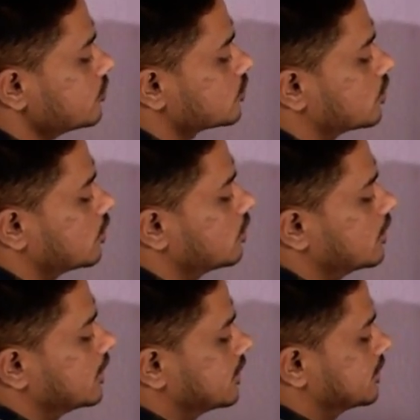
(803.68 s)
So
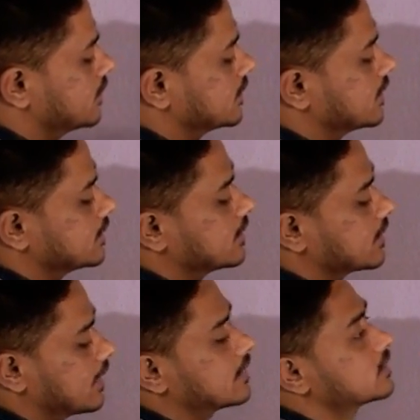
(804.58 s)
this is the
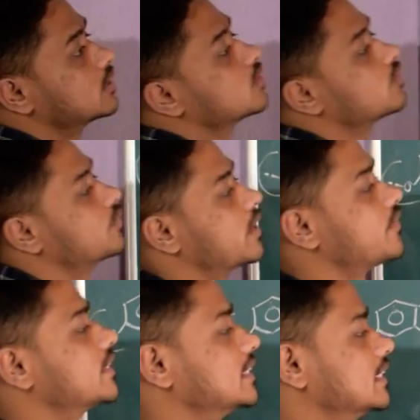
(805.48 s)
class where
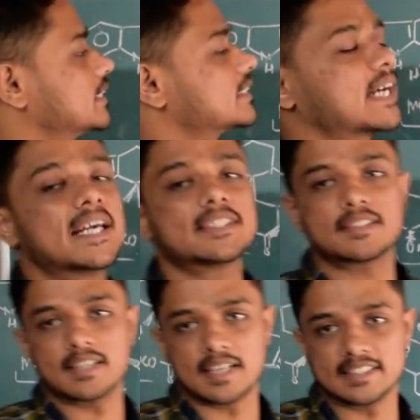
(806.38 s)
we synthesize
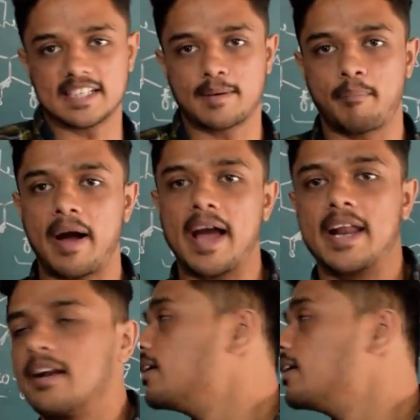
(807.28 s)
the Reserpine,